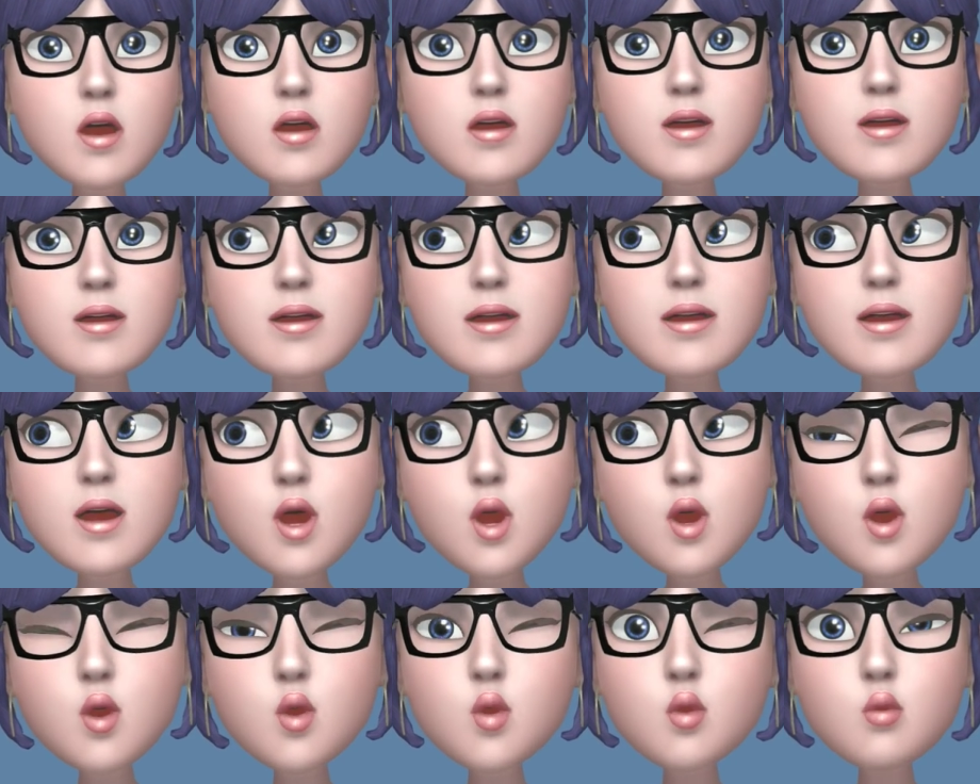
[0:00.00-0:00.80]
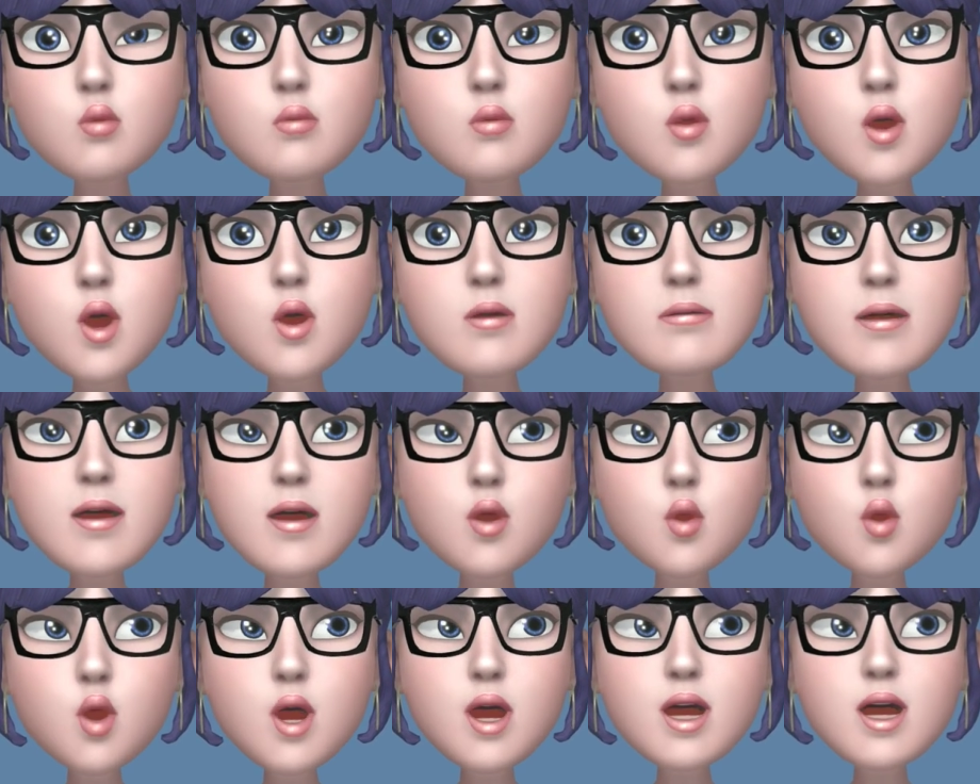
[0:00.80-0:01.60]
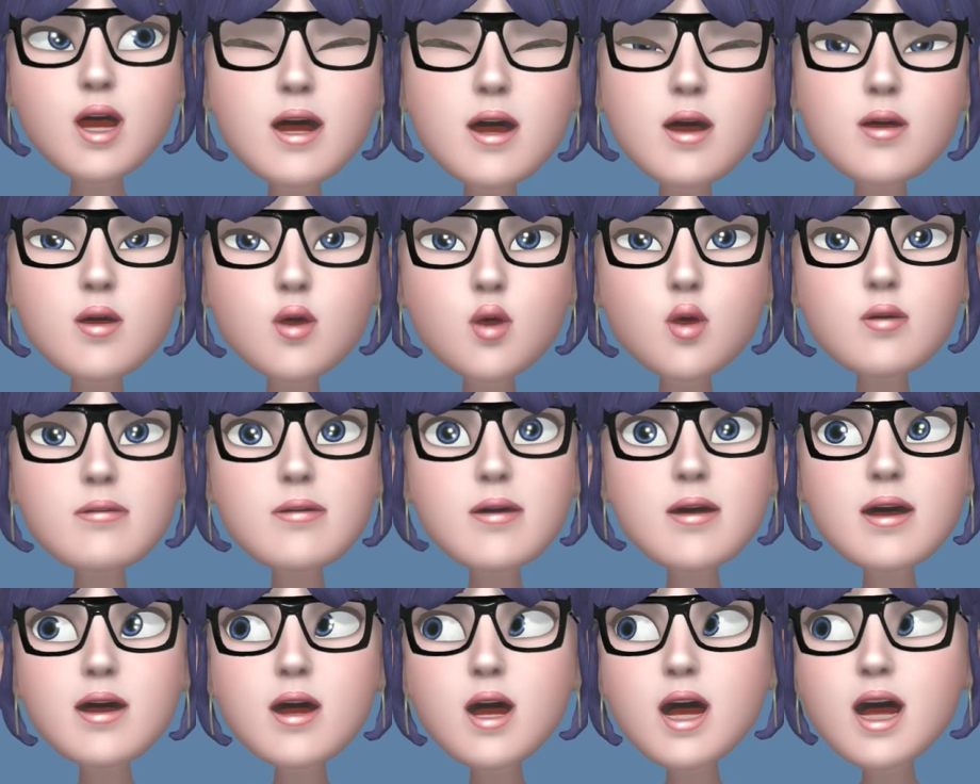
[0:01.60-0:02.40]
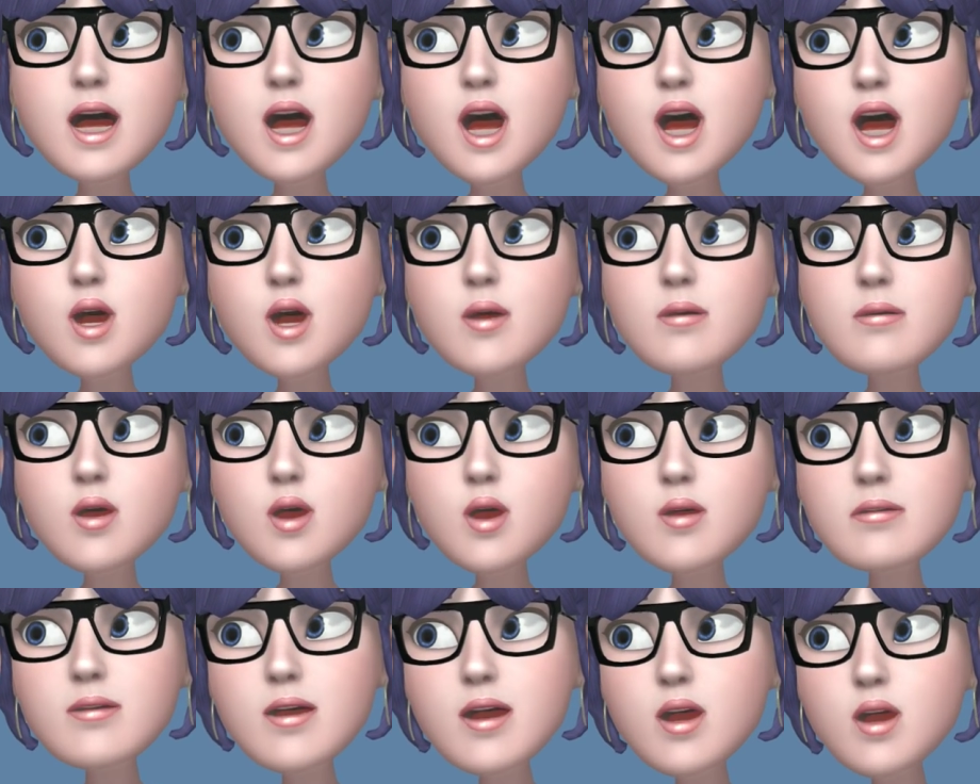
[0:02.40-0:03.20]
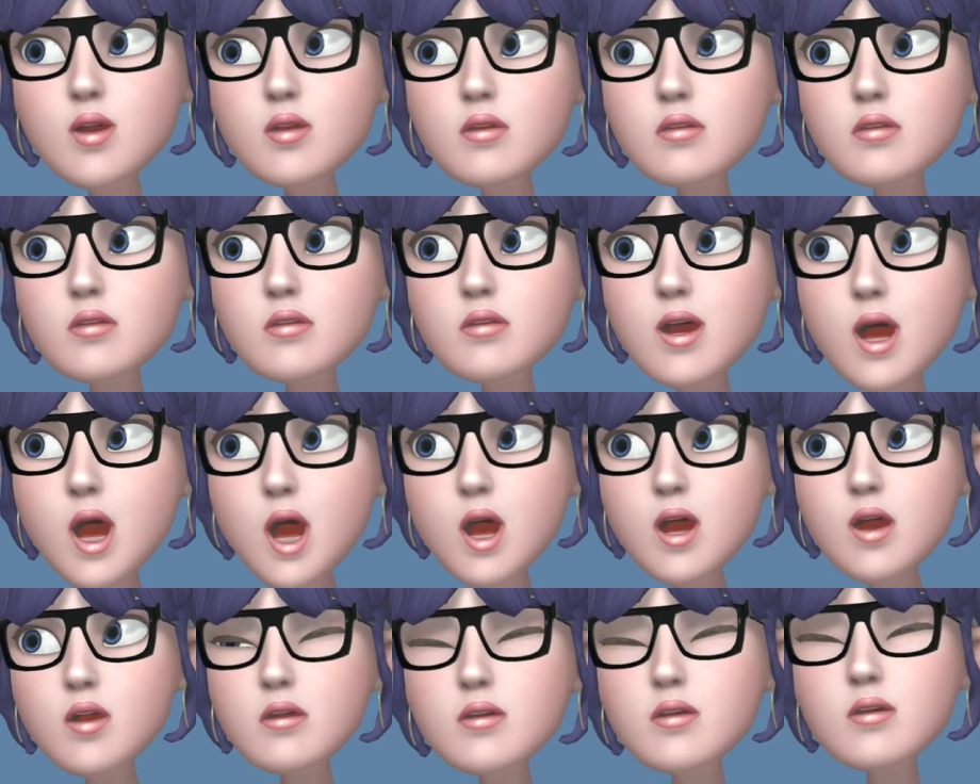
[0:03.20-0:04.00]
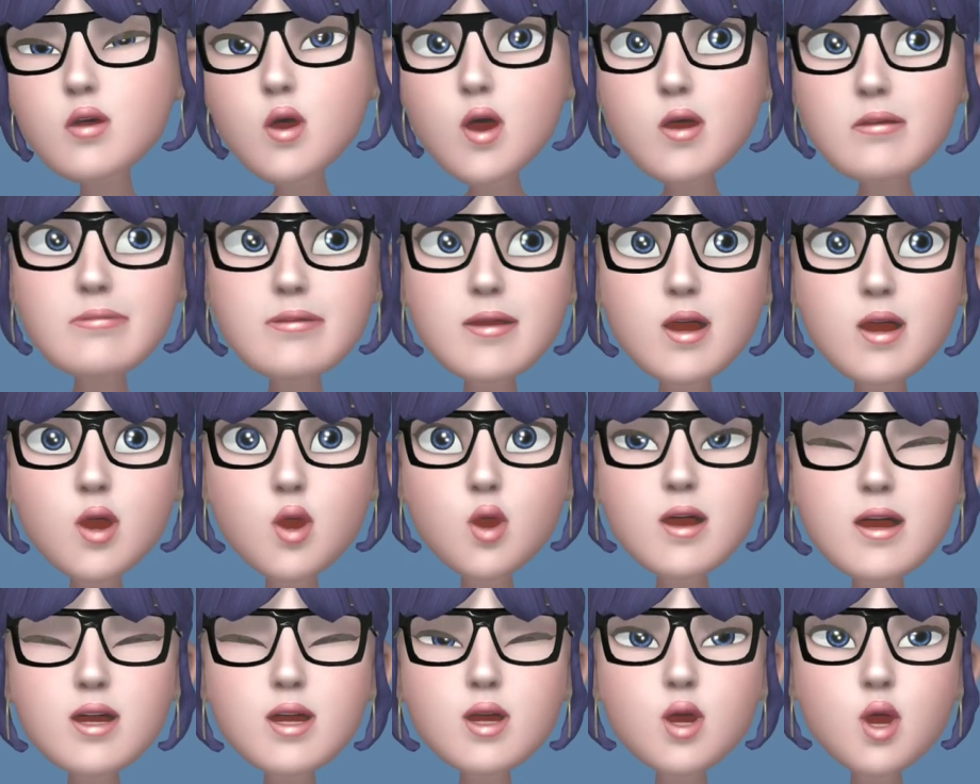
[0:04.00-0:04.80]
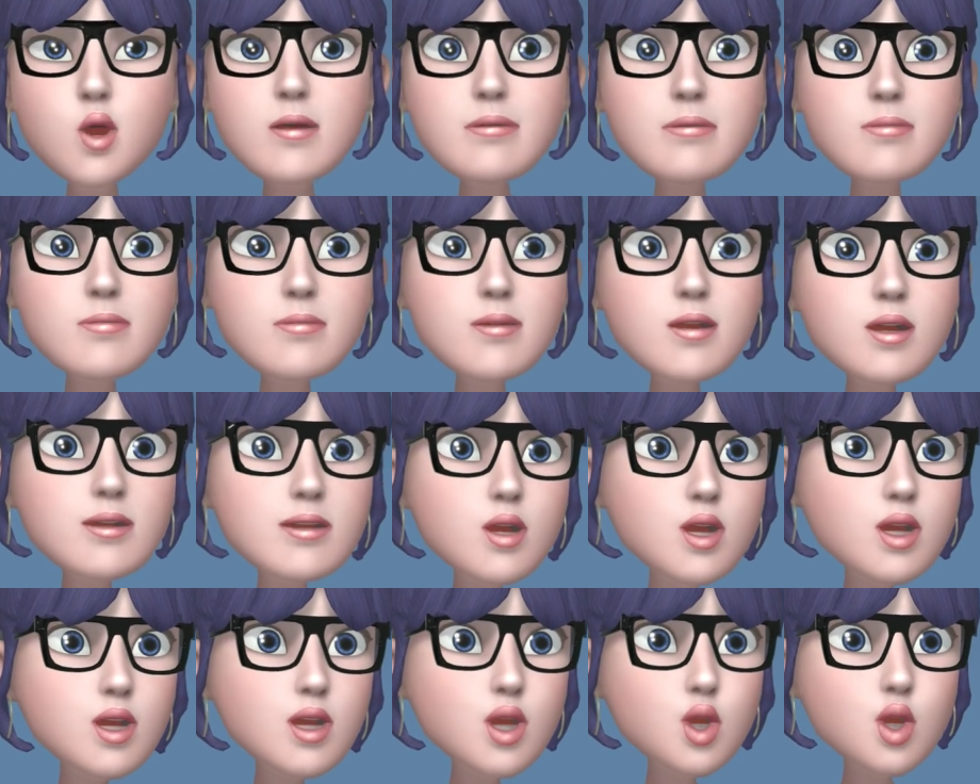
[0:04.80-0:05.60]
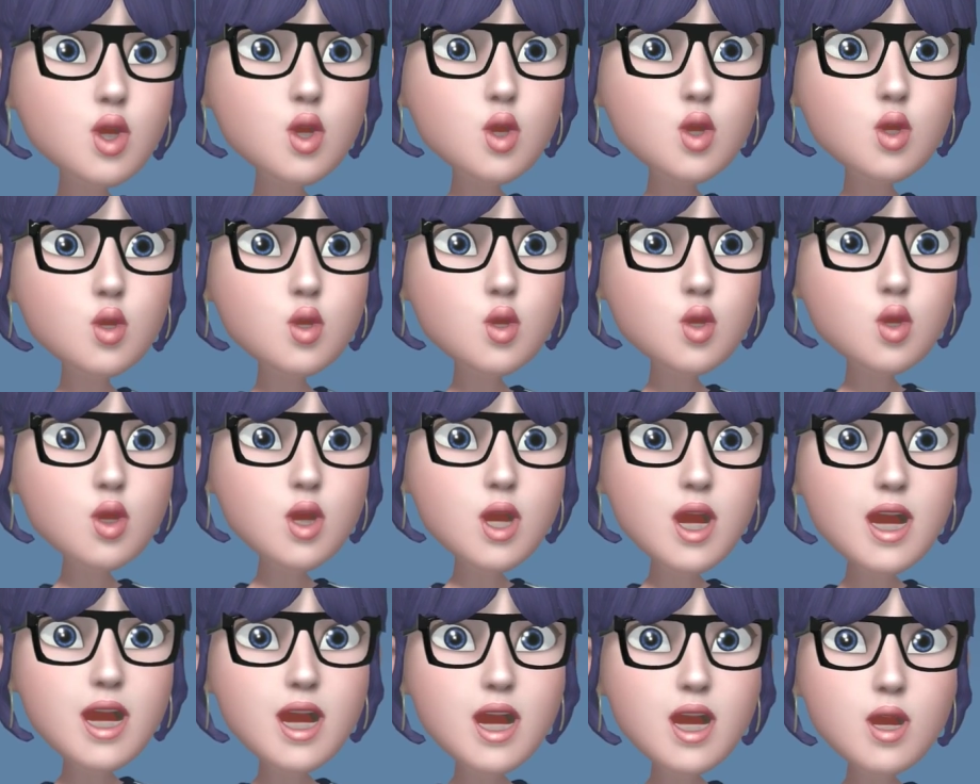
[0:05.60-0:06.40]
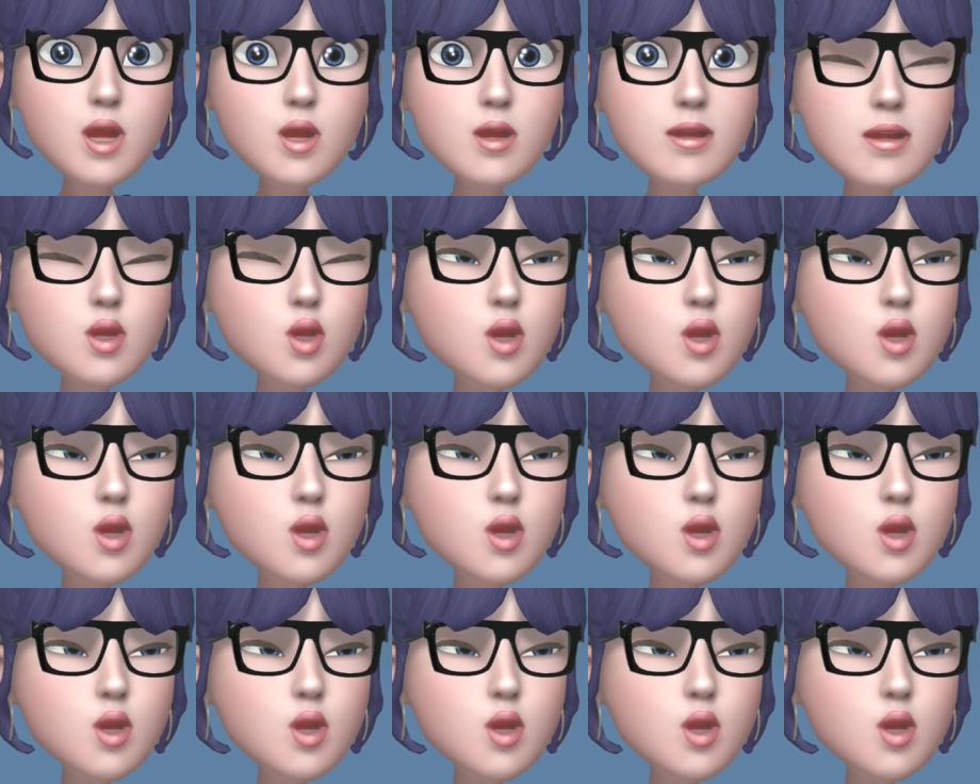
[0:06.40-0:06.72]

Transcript: So when I was joining these groups, I read about that Klonopin also helps with the vertigo and